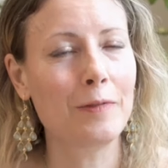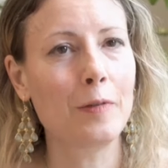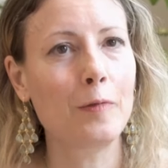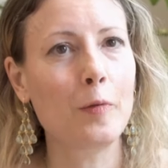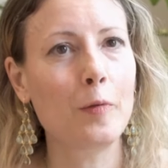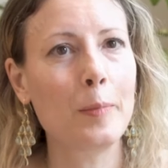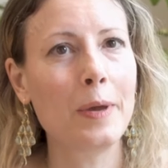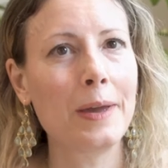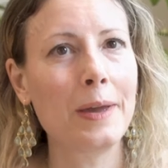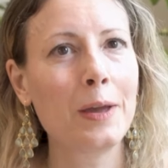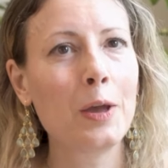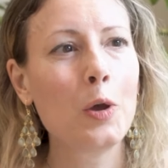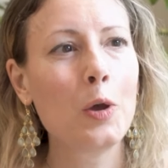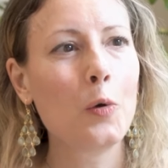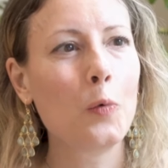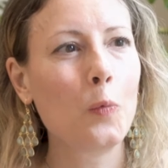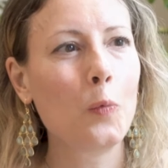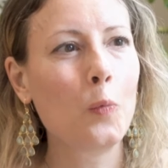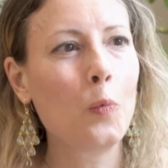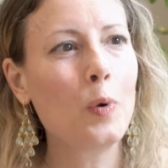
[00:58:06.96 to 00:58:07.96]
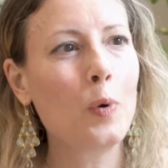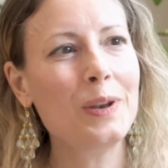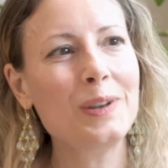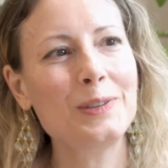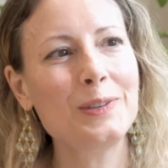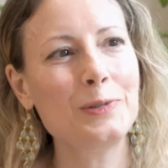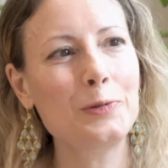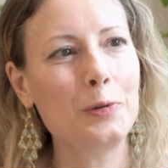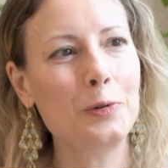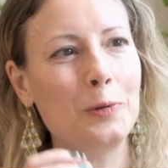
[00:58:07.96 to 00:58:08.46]
ever met what
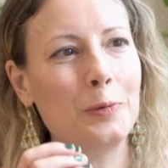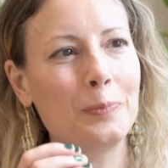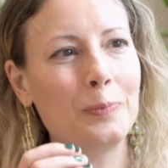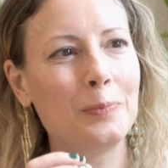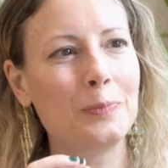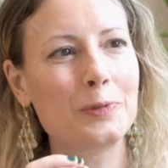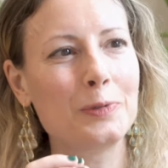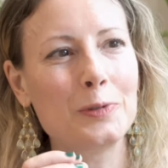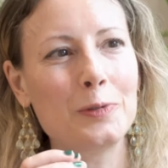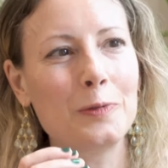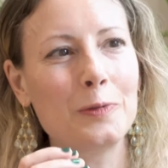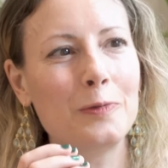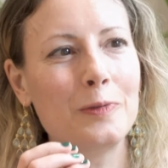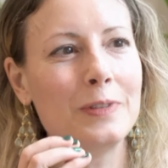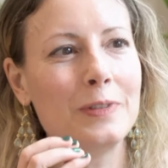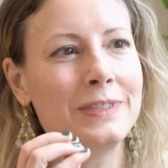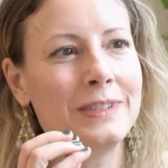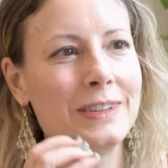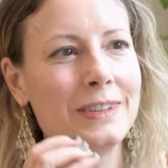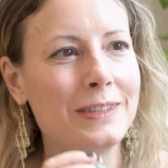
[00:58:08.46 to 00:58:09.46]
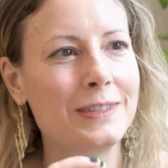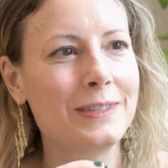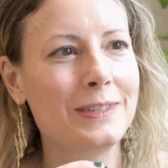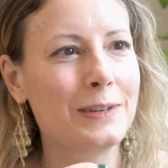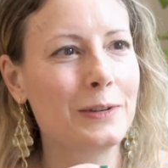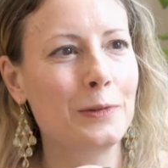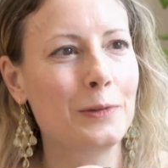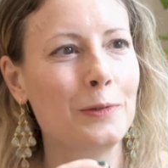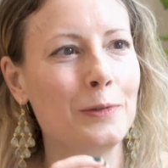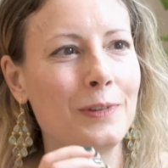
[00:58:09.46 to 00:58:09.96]
is your sort of
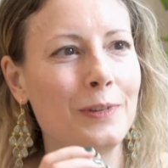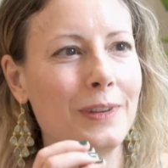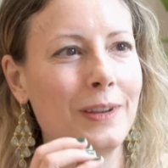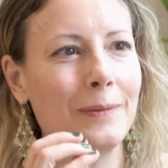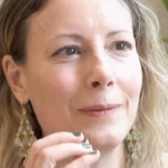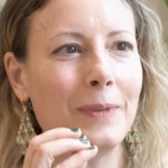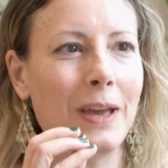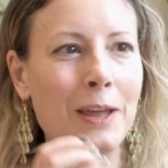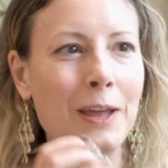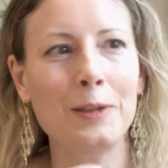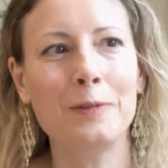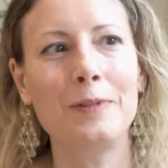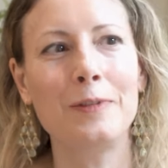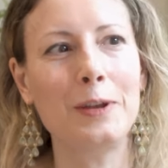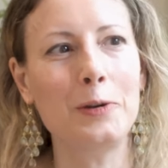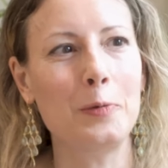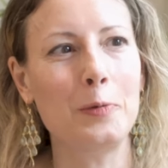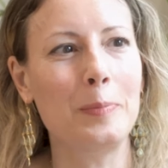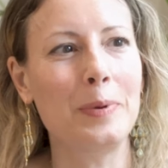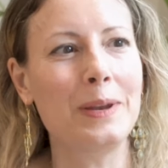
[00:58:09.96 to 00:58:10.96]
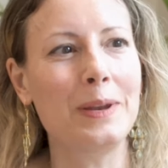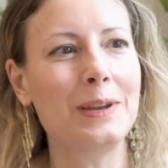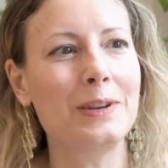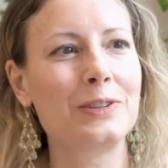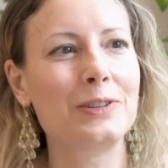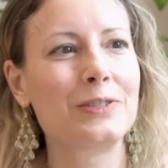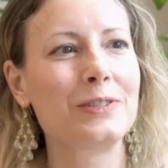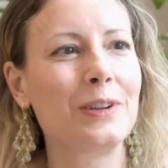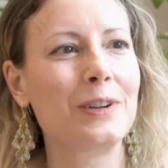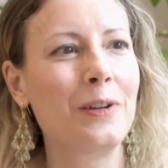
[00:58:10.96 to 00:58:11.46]
distilled elevator
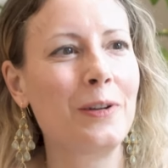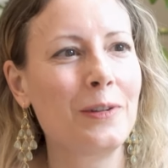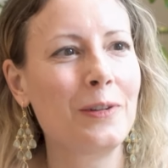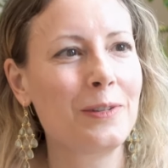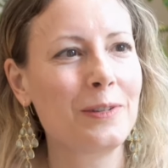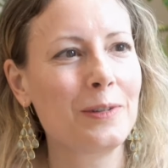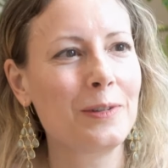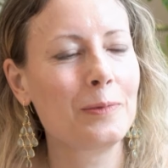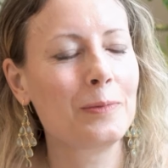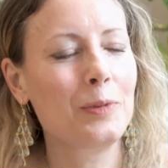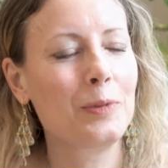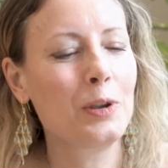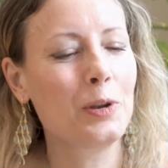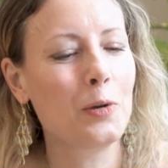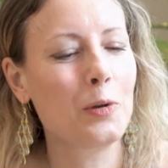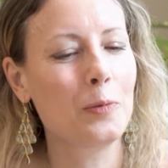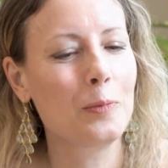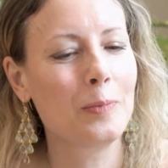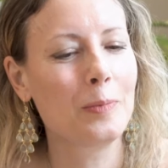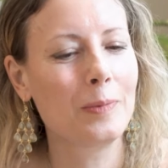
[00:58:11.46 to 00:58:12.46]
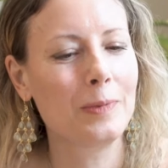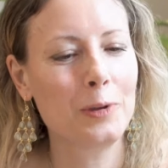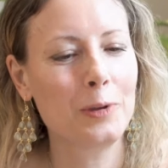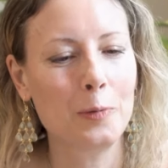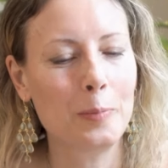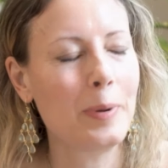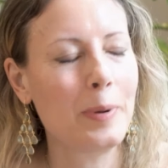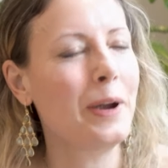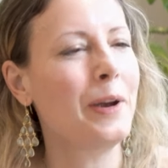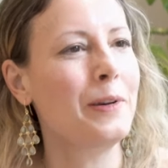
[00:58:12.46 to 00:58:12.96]
pitch on you know
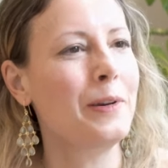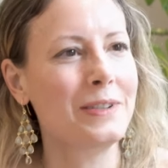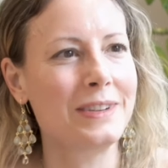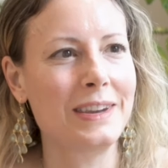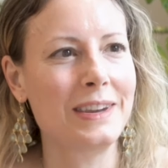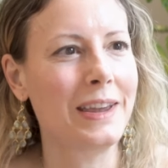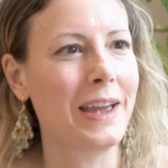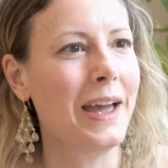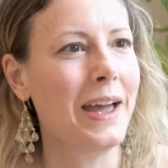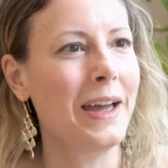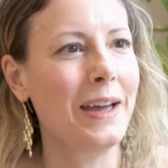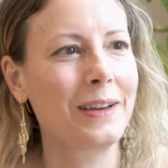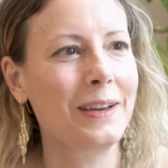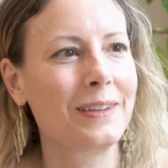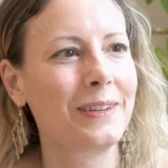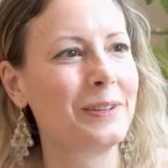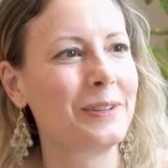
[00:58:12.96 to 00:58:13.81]
your parenting hack